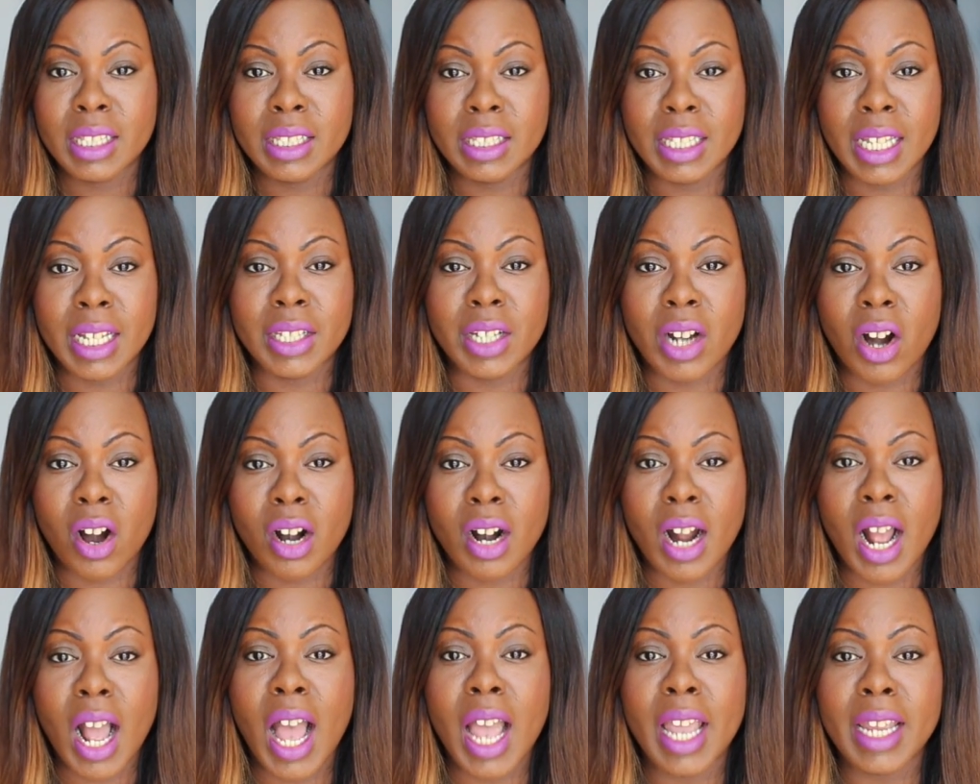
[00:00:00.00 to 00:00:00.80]
like
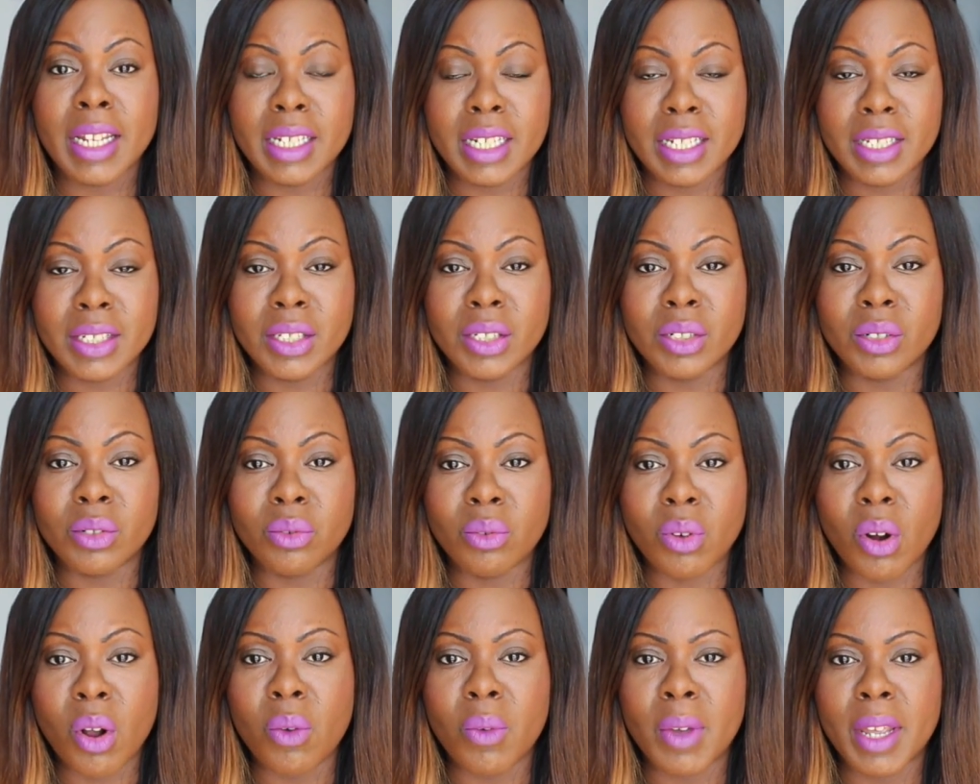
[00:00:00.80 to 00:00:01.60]
our height, isn't
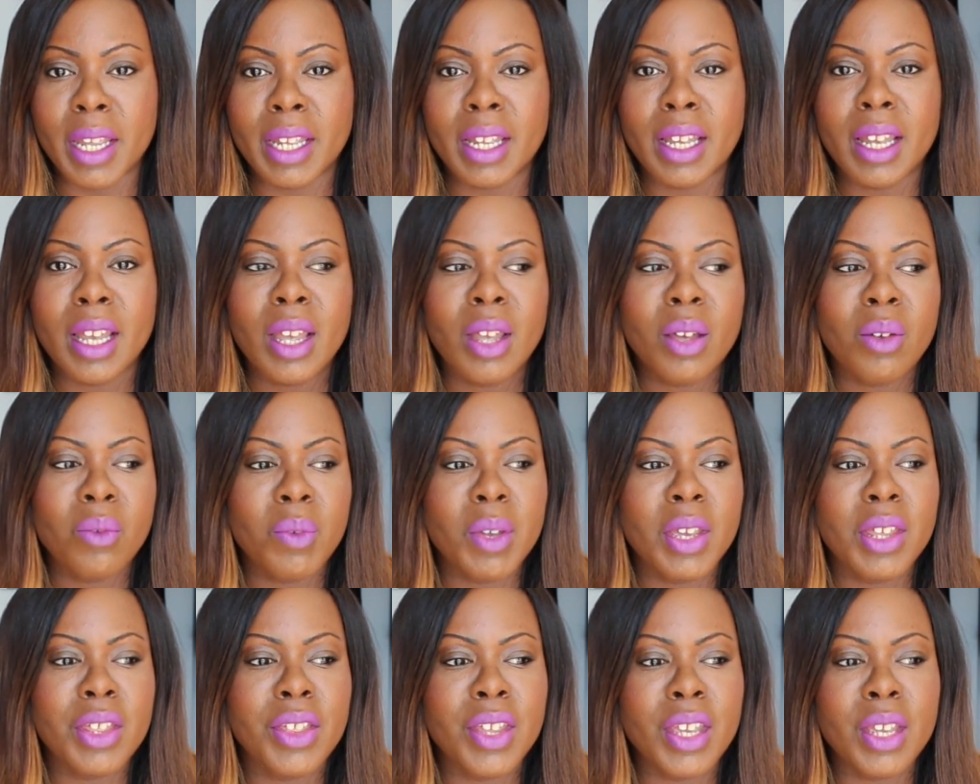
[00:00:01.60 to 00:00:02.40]
growing.
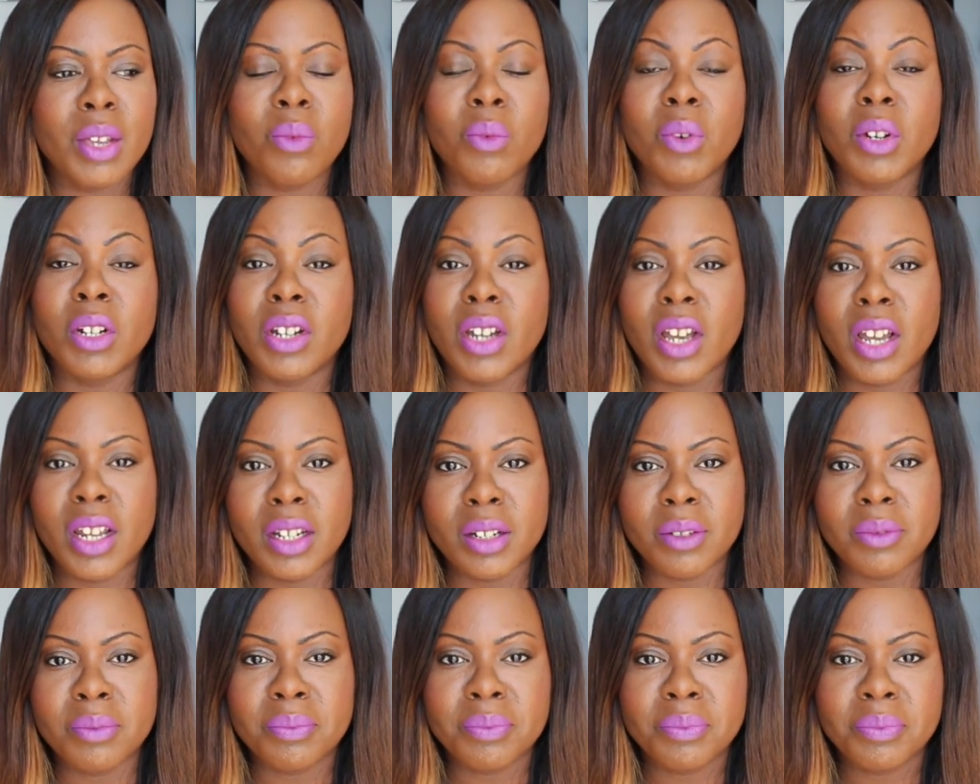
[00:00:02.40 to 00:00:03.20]
We think we're
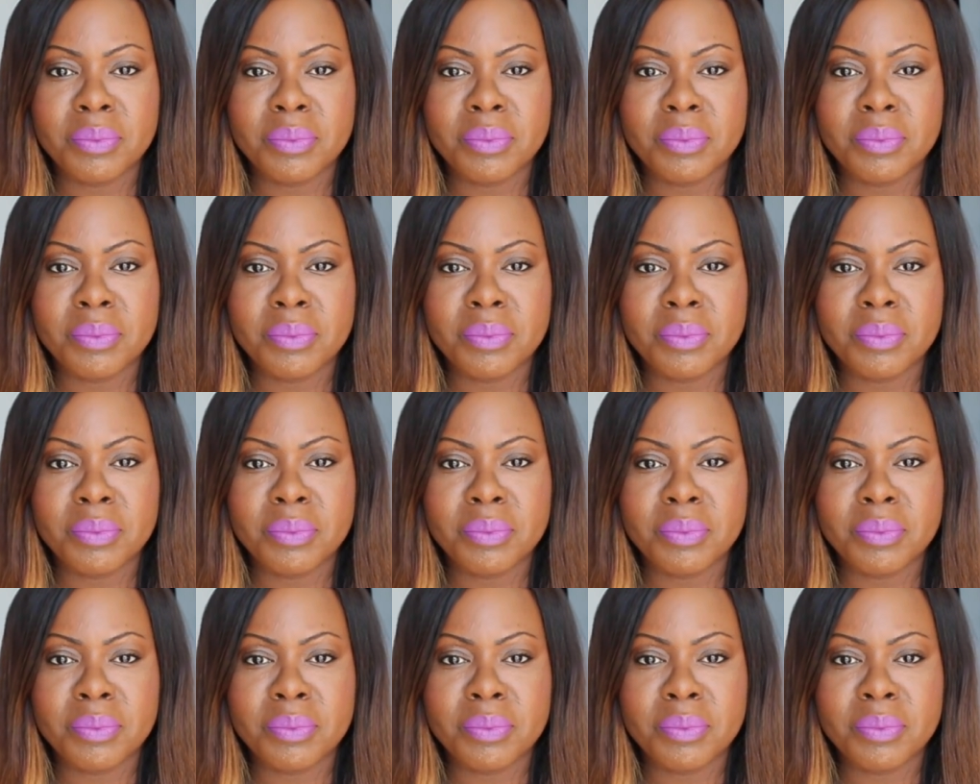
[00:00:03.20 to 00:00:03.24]
done.